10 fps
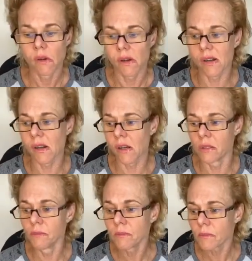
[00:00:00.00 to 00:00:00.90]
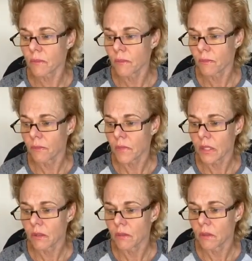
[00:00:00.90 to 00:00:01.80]
And
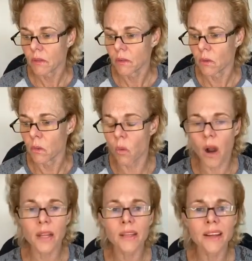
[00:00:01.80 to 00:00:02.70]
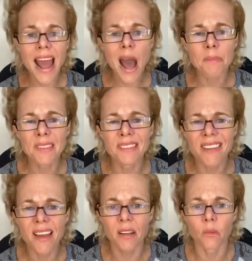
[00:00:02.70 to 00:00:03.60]
why didn't it happen
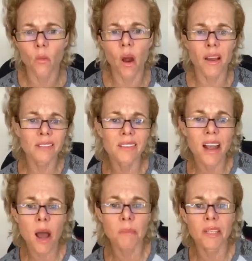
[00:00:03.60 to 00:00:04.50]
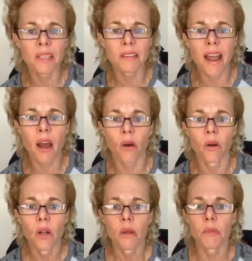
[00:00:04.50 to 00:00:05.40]
then? Why is it happening now?
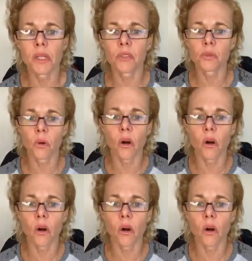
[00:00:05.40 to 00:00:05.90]
Because